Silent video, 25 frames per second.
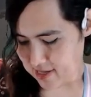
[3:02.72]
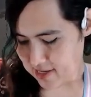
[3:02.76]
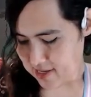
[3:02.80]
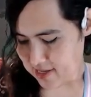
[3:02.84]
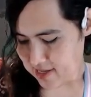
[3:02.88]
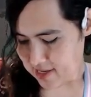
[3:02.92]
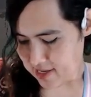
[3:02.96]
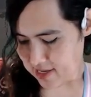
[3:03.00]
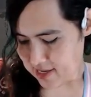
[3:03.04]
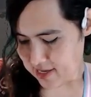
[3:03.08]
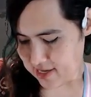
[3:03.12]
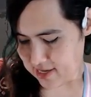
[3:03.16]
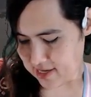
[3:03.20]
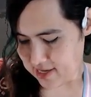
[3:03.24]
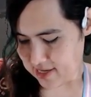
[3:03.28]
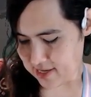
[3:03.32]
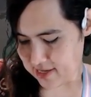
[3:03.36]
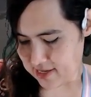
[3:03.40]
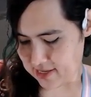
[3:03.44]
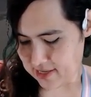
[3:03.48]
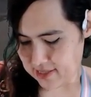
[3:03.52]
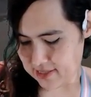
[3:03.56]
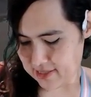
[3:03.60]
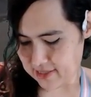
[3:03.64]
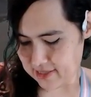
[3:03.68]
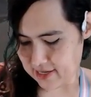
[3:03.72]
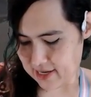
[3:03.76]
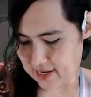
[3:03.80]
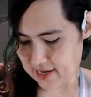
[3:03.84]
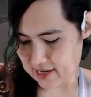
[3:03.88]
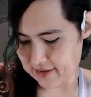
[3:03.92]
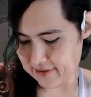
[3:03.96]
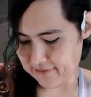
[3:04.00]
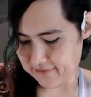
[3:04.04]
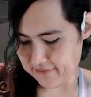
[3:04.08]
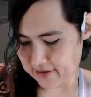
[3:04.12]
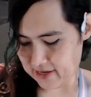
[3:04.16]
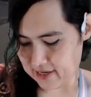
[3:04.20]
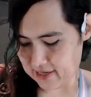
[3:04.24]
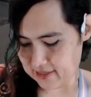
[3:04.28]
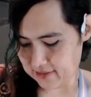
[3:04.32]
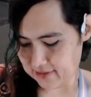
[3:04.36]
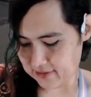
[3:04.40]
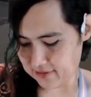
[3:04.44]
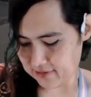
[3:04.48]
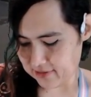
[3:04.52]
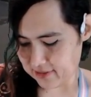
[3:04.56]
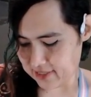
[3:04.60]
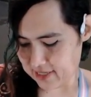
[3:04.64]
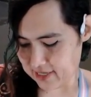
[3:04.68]
And I've
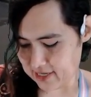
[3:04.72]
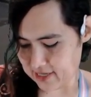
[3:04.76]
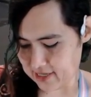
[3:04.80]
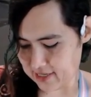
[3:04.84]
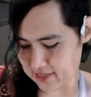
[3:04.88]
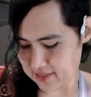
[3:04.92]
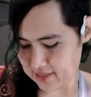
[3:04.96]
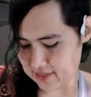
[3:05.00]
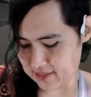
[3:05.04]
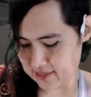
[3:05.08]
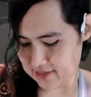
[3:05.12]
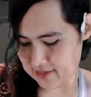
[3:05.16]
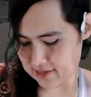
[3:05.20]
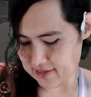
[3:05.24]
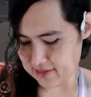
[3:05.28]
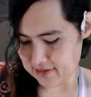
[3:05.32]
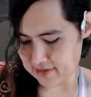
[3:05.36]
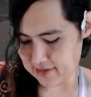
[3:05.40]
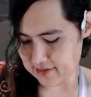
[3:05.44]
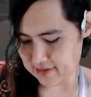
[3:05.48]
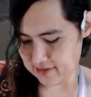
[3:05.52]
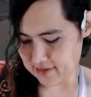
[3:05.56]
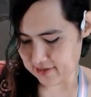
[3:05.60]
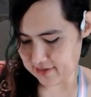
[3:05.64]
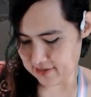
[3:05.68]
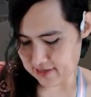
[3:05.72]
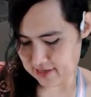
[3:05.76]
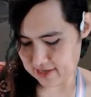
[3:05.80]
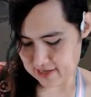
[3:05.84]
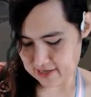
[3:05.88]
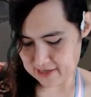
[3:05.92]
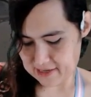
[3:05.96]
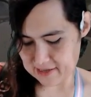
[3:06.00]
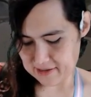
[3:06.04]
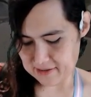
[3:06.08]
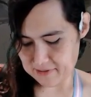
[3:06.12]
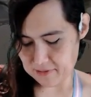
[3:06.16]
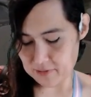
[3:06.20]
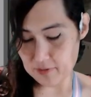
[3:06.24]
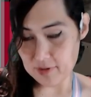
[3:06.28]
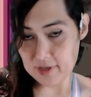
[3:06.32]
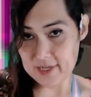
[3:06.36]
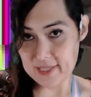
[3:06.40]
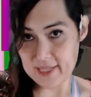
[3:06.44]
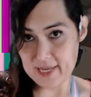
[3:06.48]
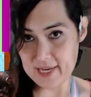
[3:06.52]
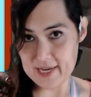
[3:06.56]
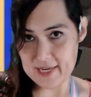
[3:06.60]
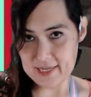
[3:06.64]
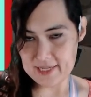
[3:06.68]
also got
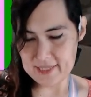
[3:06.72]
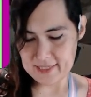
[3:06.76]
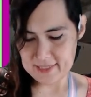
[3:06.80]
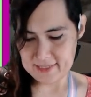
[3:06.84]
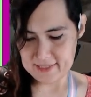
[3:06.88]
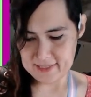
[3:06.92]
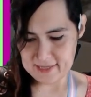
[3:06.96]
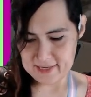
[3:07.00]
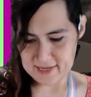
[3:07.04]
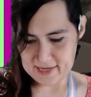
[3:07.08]
Organize.